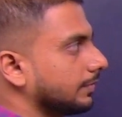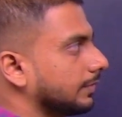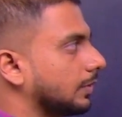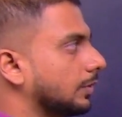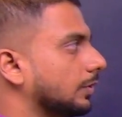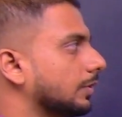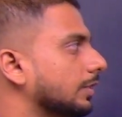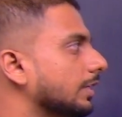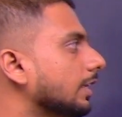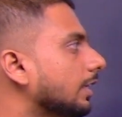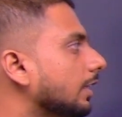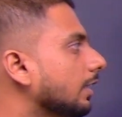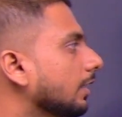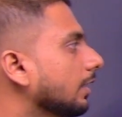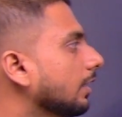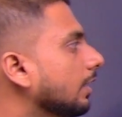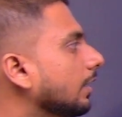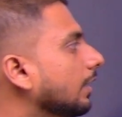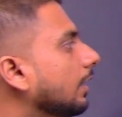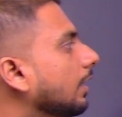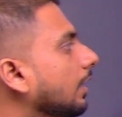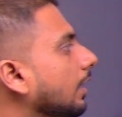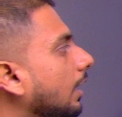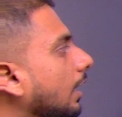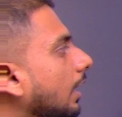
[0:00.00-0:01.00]
Okay.
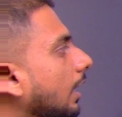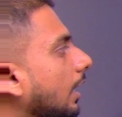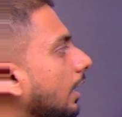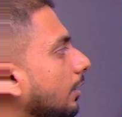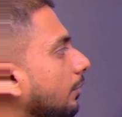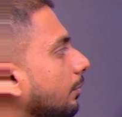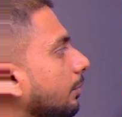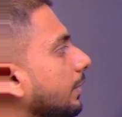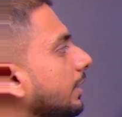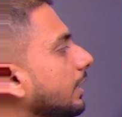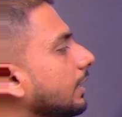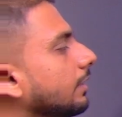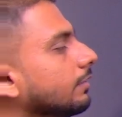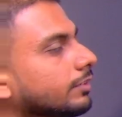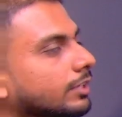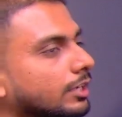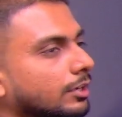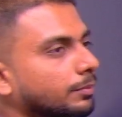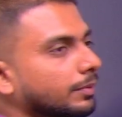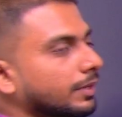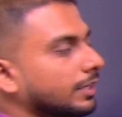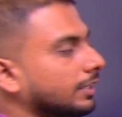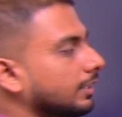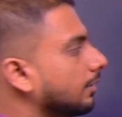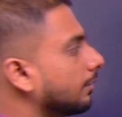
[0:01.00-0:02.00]
And B will
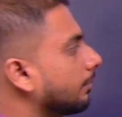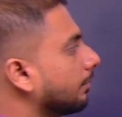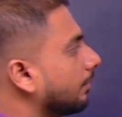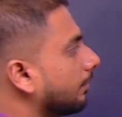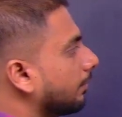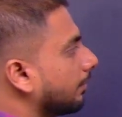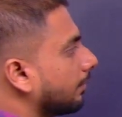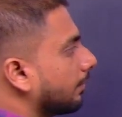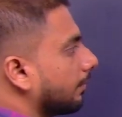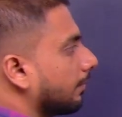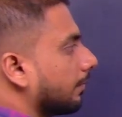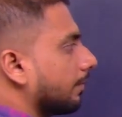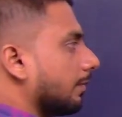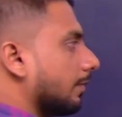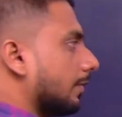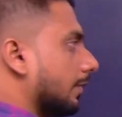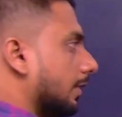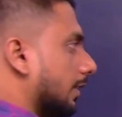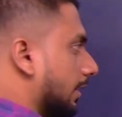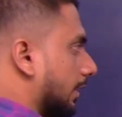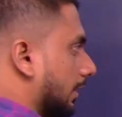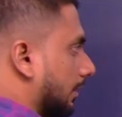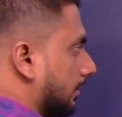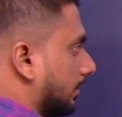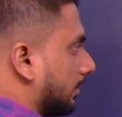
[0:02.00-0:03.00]
become,
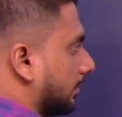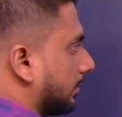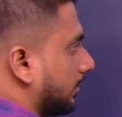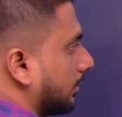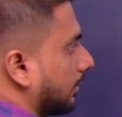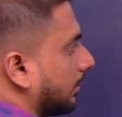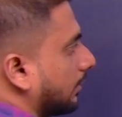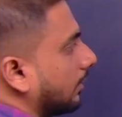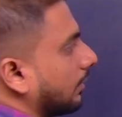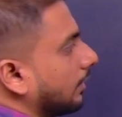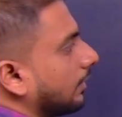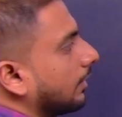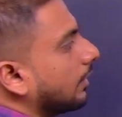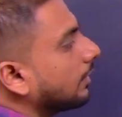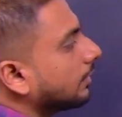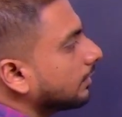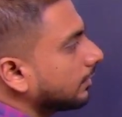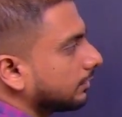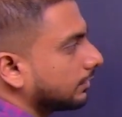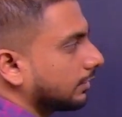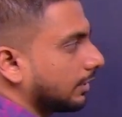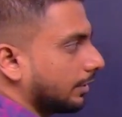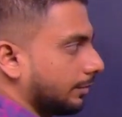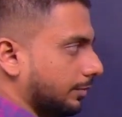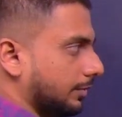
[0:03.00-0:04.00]
yes, the
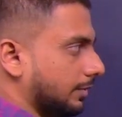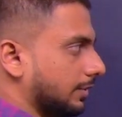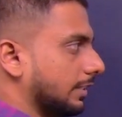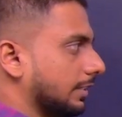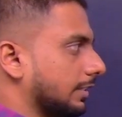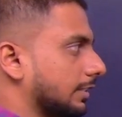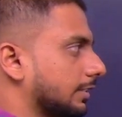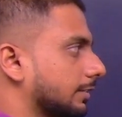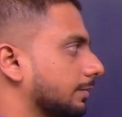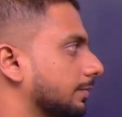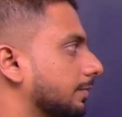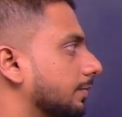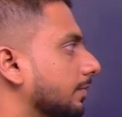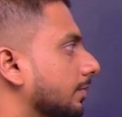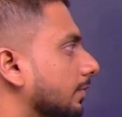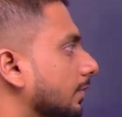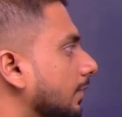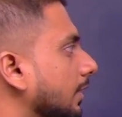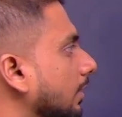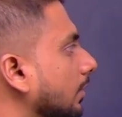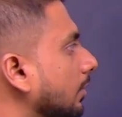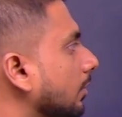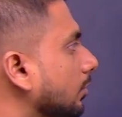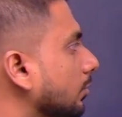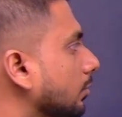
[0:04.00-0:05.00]
subset.
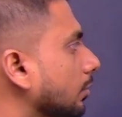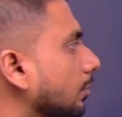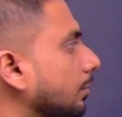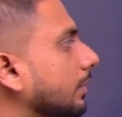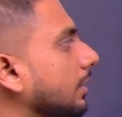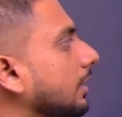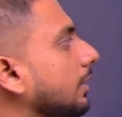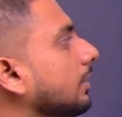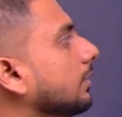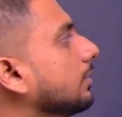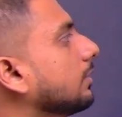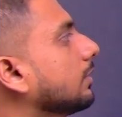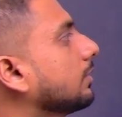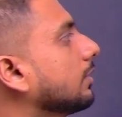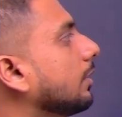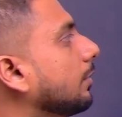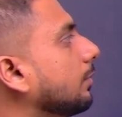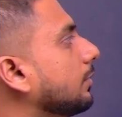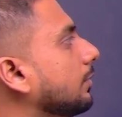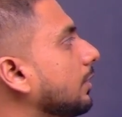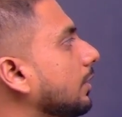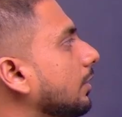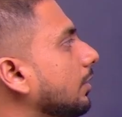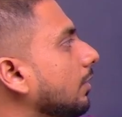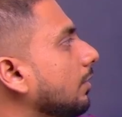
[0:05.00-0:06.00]
So B is a
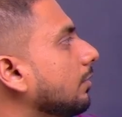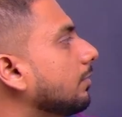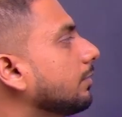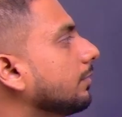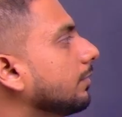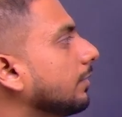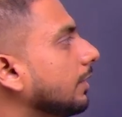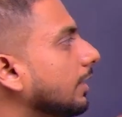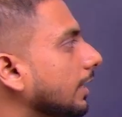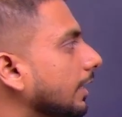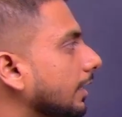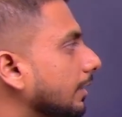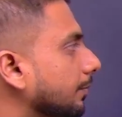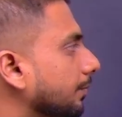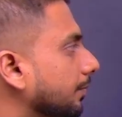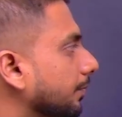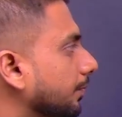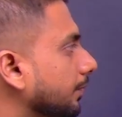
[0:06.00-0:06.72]
subset of A.